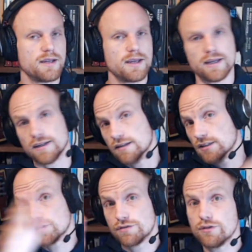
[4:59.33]

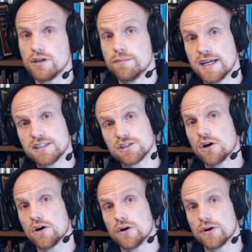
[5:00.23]
This is fully based
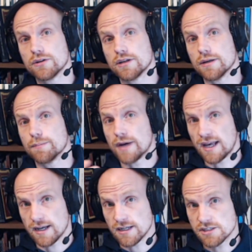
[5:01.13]
on the
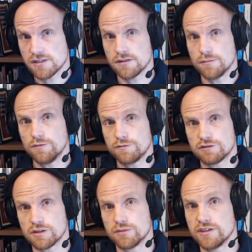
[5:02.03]
PARA system
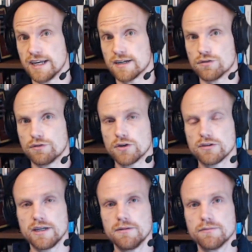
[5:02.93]
from Tiago Forte,